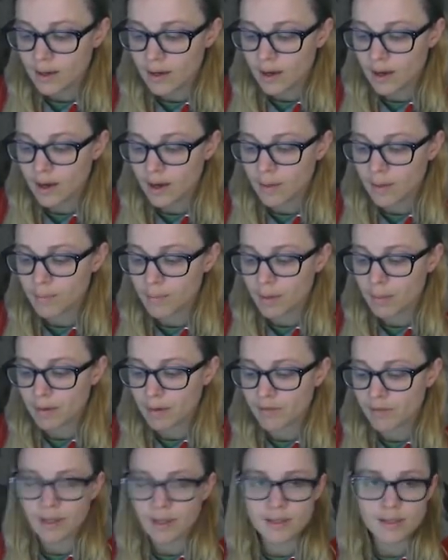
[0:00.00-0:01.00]
But my
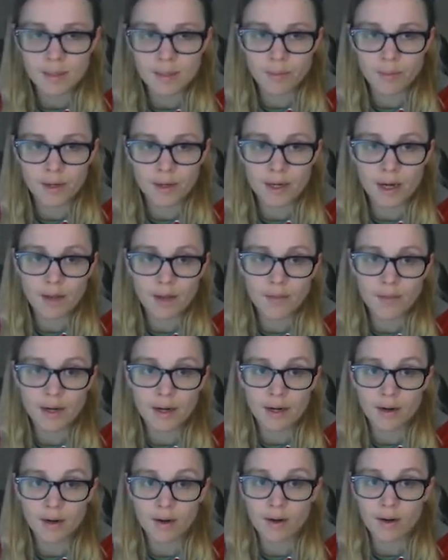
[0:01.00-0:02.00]
fiance pointed out that
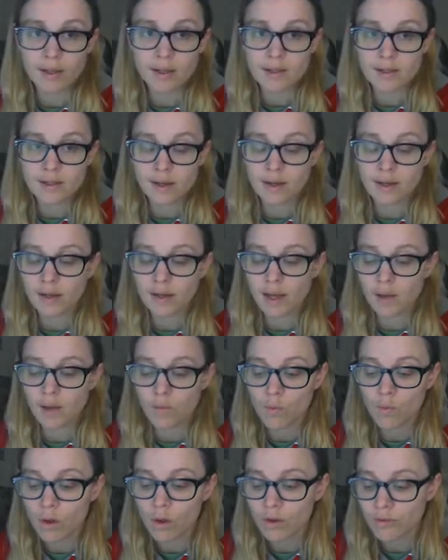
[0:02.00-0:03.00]
I'd already done a
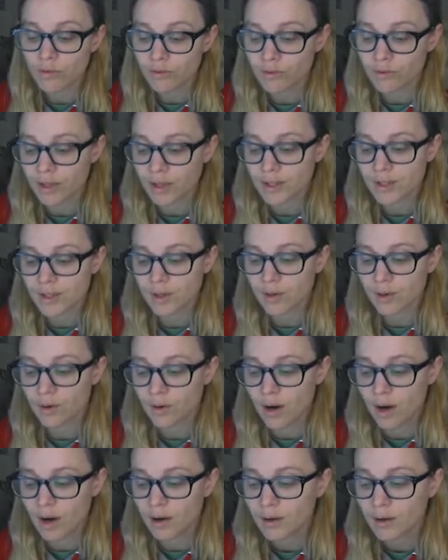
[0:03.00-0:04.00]
wolf. And
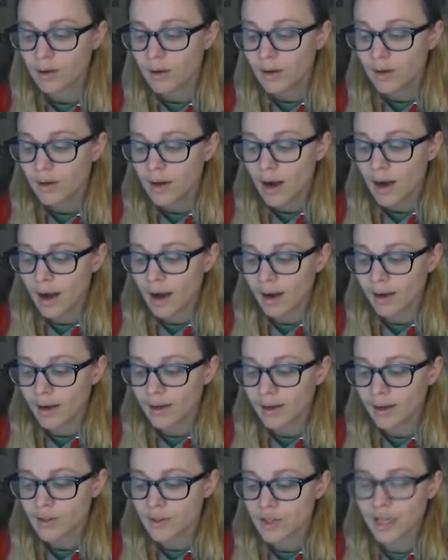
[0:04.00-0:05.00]
so
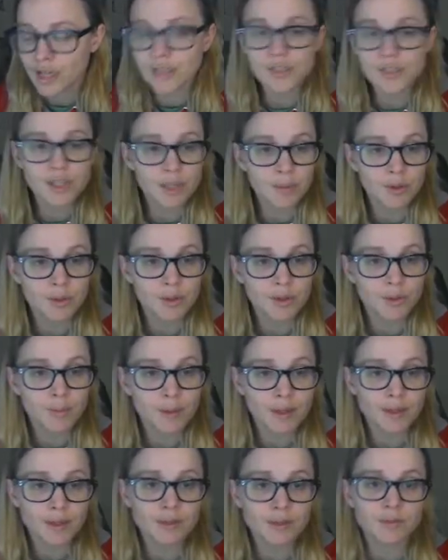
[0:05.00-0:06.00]
I changed it up a little
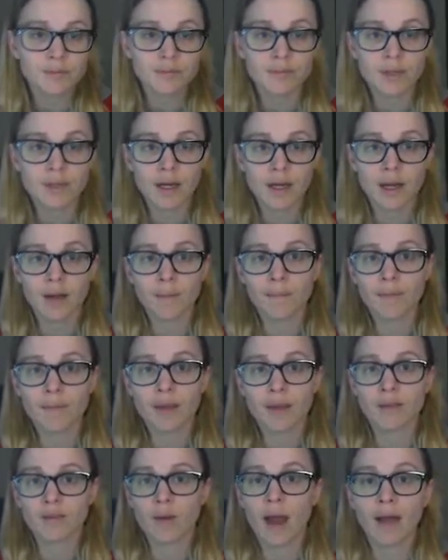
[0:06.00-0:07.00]
bit.
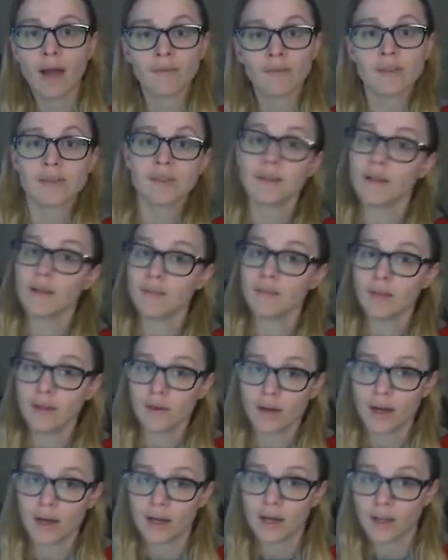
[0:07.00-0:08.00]
If you haven't seen that video,
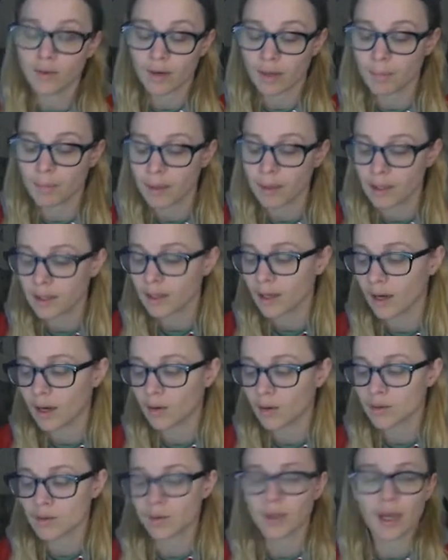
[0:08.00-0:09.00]
I highly recommend it. I
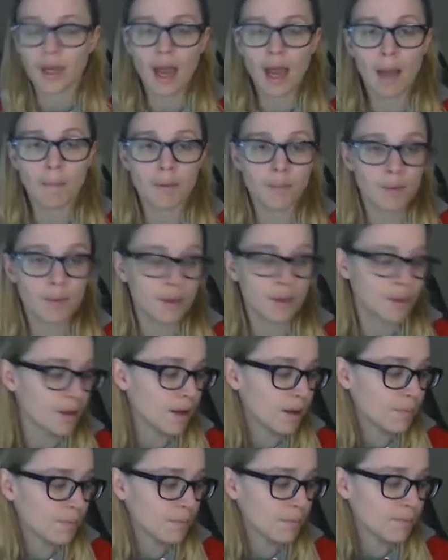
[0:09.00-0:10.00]
was really happy with
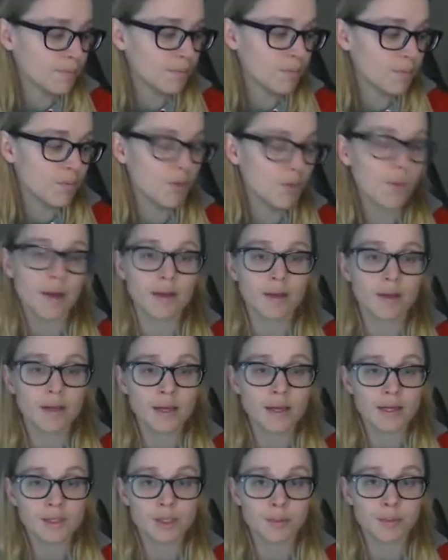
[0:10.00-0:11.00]
the way
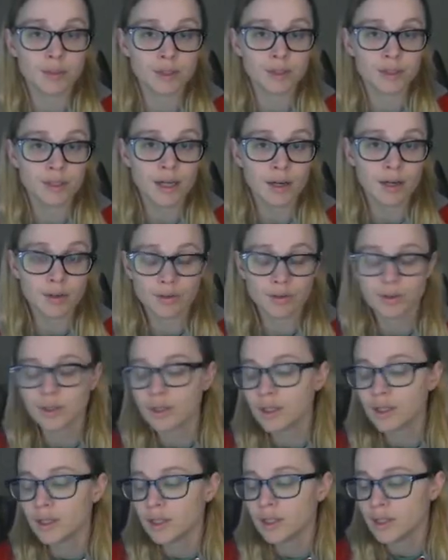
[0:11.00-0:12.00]
Inktober turned out.
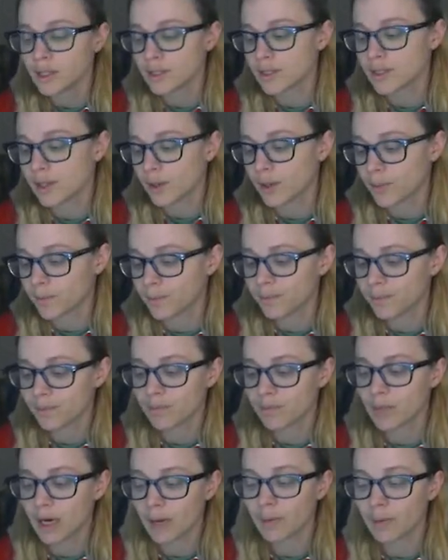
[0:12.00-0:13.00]

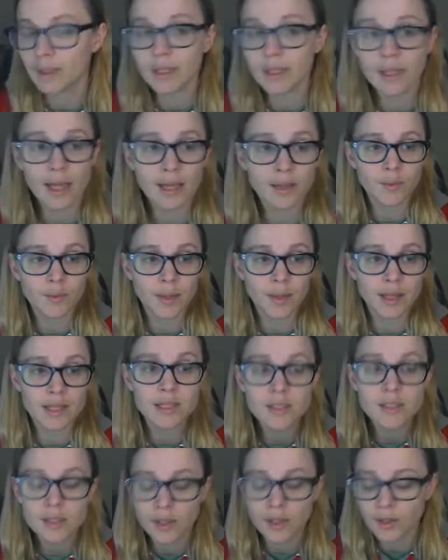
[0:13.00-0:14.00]
But I really like
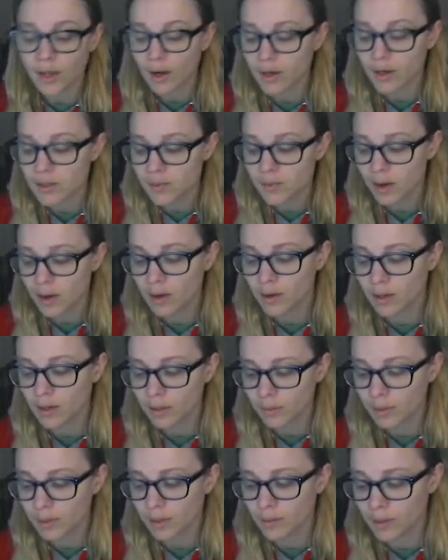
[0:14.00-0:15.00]
this turned out as well. And I
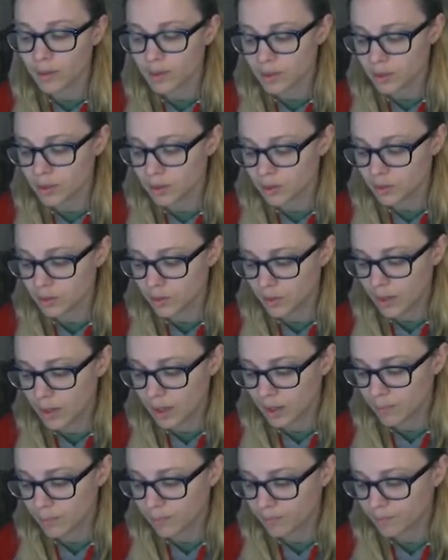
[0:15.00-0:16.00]
really want
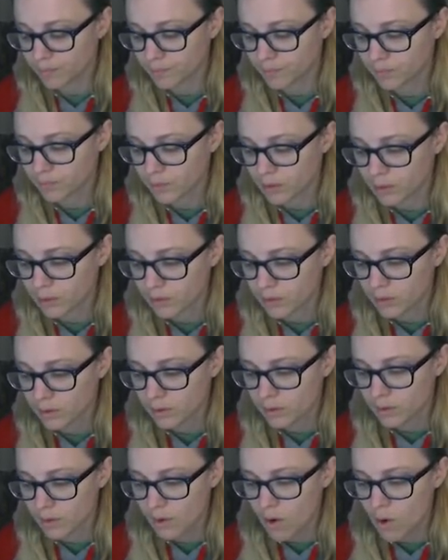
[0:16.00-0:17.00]
to
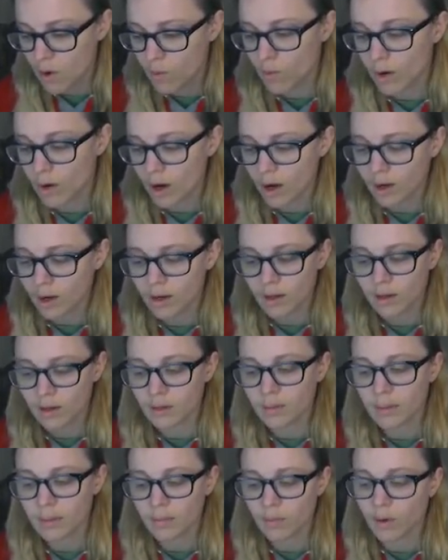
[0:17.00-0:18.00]
work on it a
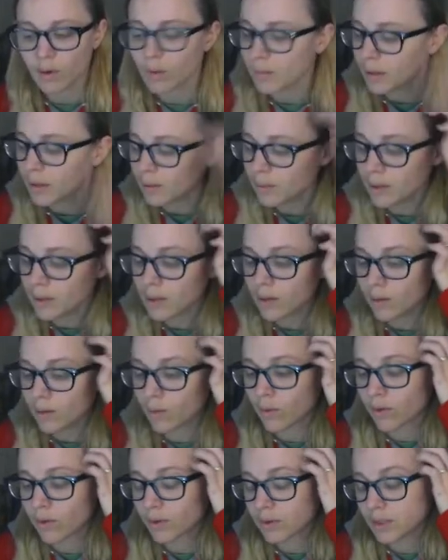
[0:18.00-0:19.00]
little bit more maybe,
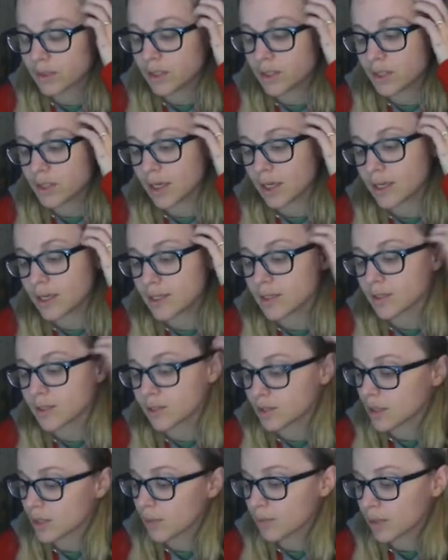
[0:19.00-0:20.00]
or digitize it
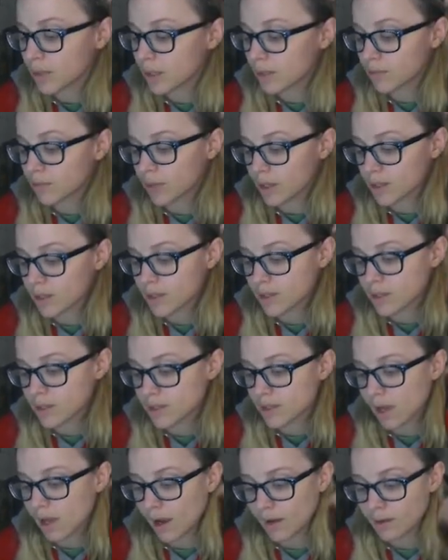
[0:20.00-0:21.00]
or something,
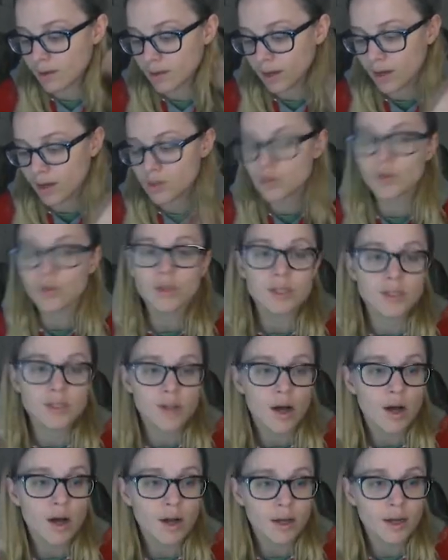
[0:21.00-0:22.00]
because I drew a
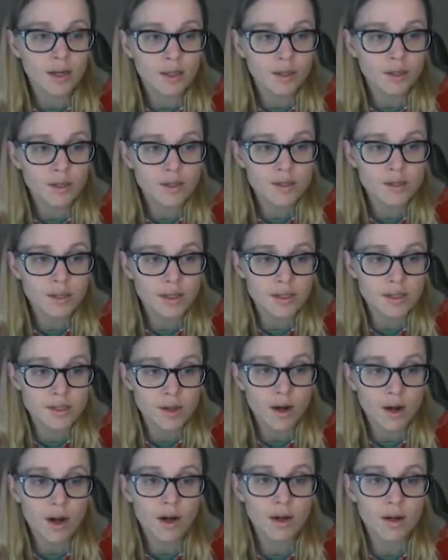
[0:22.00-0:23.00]
dog and it looks like a
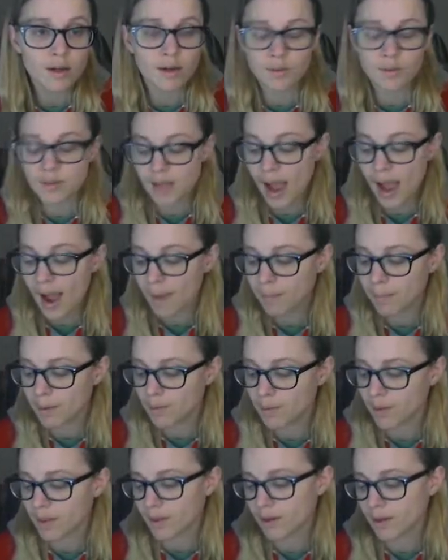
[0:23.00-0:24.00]
dog. I was happy
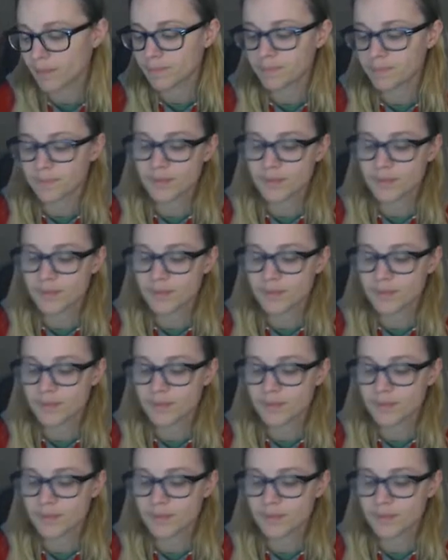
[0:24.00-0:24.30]
with it.